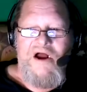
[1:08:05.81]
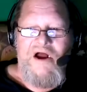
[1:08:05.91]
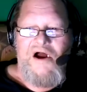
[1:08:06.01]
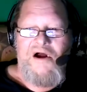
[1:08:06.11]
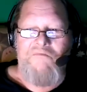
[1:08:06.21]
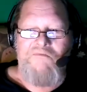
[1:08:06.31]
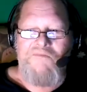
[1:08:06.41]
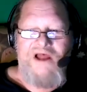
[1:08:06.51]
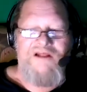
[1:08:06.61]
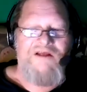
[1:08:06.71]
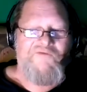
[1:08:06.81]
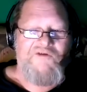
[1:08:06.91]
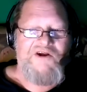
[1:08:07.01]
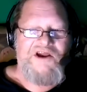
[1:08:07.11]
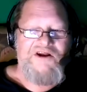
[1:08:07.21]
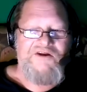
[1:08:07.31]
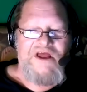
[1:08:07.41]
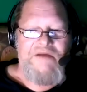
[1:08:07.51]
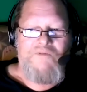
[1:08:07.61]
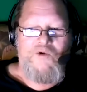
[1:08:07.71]
I'll have to look into
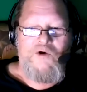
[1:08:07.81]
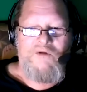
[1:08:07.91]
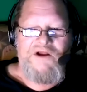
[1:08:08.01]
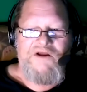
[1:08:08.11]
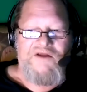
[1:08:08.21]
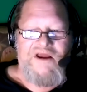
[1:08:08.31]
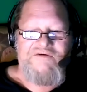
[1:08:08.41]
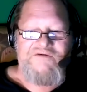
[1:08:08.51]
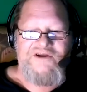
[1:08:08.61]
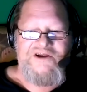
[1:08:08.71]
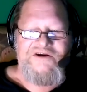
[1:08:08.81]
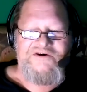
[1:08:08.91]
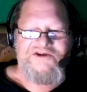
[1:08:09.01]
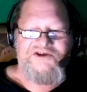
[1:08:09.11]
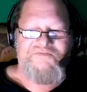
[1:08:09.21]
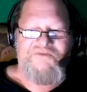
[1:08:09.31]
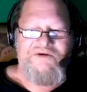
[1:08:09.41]
that more, because it's